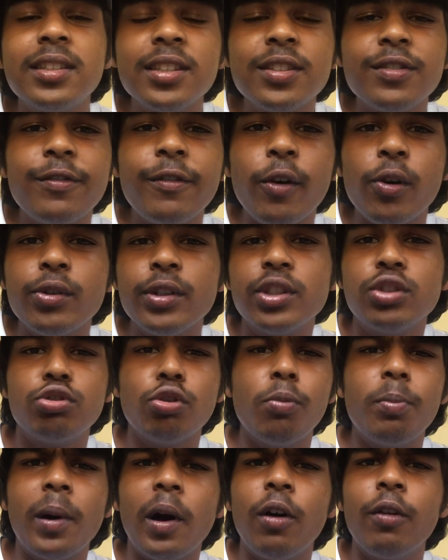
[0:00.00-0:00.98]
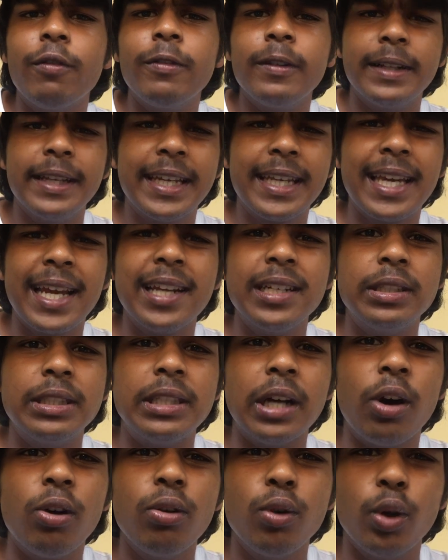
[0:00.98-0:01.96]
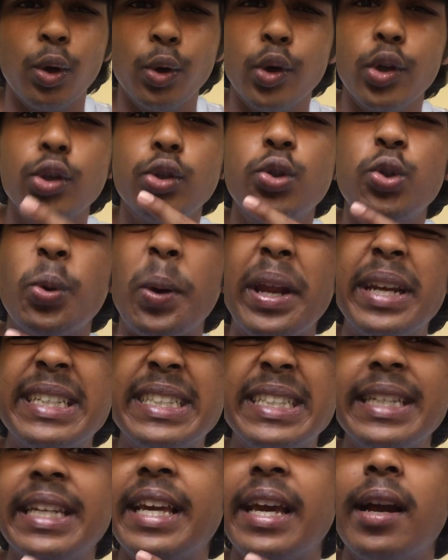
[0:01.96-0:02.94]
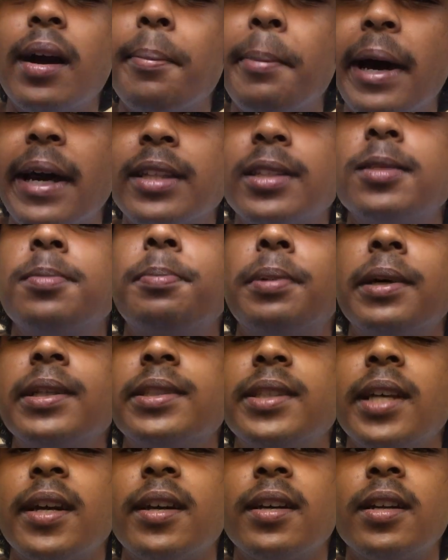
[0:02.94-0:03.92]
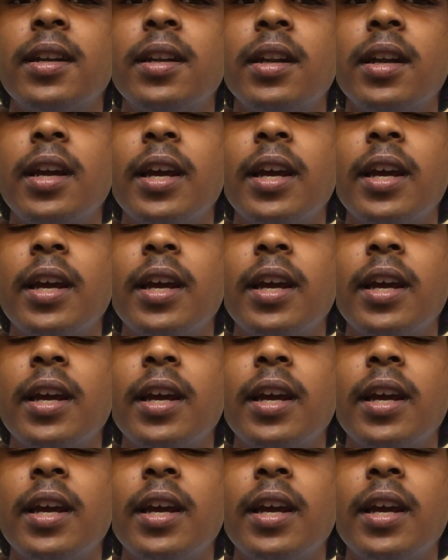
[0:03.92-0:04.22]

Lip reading: This phone is so powerful, it can download 20 gigabytes per second.